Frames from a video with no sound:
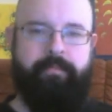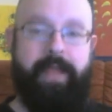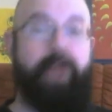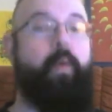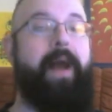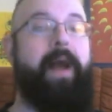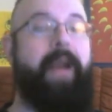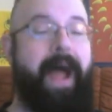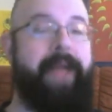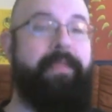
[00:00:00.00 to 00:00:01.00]
And while
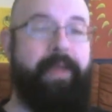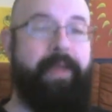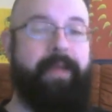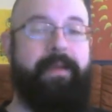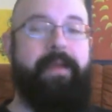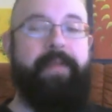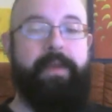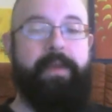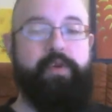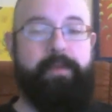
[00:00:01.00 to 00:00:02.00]
I think that
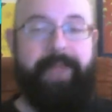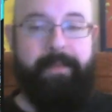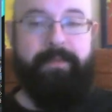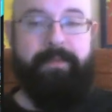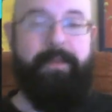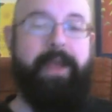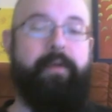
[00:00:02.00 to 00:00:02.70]
you should be able to play